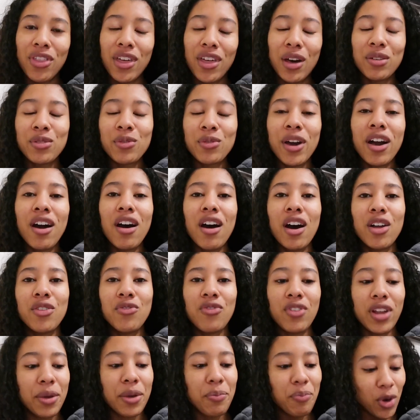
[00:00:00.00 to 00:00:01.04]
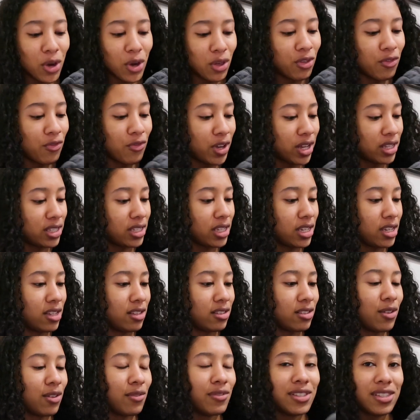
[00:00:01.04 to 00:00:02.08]
That was quite hard for like both of us
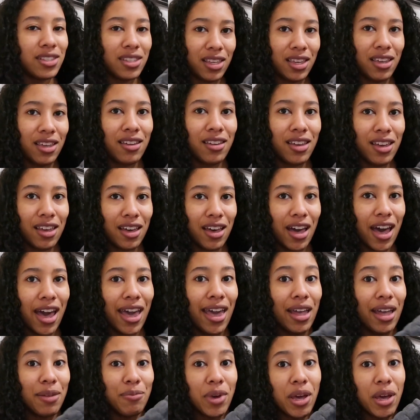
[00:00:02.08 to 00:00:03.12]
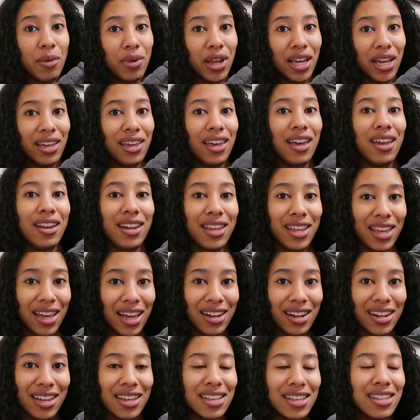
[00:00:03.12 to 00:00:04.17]
because obviously I had my blanket and he
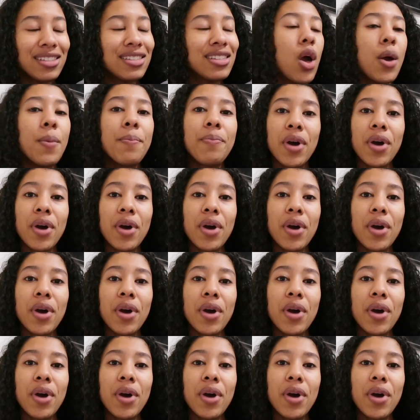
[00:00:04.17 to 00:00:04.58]
had his.